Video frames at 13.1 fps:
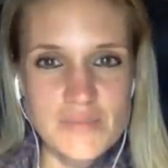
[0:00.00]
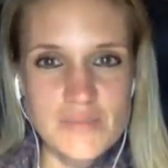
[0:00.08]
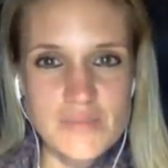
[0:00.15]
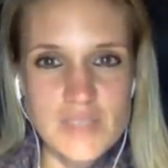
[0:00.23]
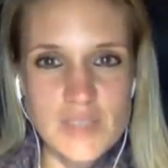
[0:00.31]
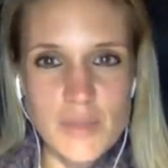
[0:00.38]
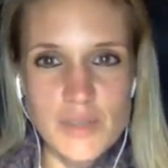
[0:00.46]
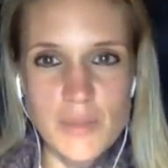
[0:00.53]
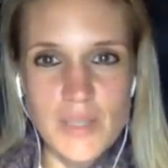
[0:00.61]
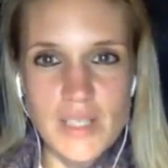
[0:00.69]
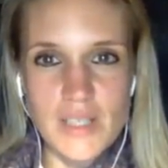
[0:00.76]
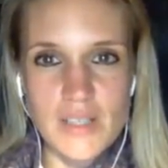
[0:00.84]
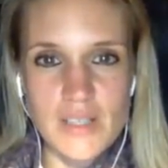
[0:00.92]
So most
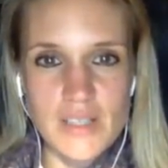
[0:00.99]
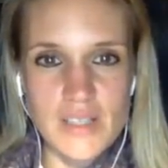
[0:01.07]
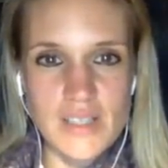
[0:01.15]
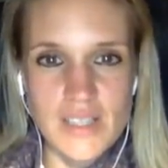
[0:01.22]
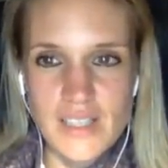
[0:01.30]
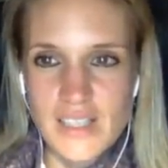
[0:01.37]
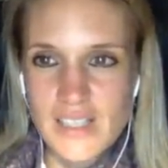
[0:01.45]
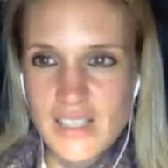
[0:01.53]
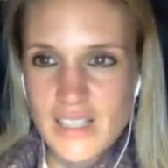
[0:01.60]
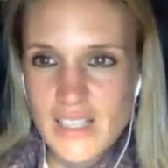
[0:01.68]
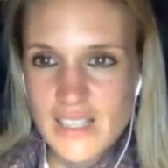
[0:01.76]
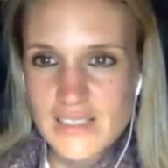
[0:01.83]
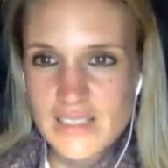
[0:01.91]
probably,
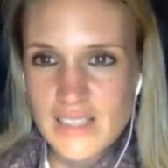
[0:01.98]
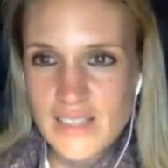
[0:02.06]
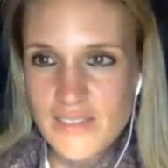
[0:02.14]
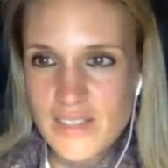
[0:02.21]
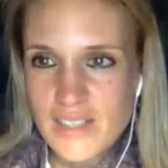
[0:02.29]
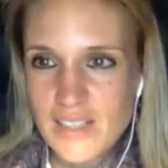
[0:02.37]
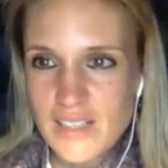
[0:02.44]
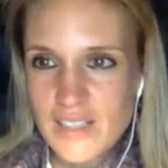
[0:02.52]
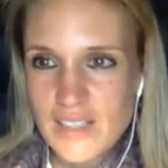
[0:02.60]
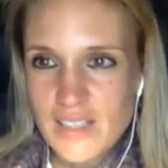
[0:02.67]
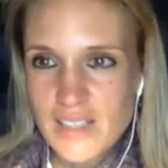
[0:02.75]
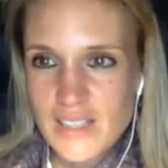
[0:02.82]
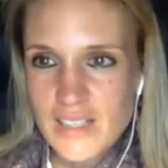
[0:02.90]
let's have a look.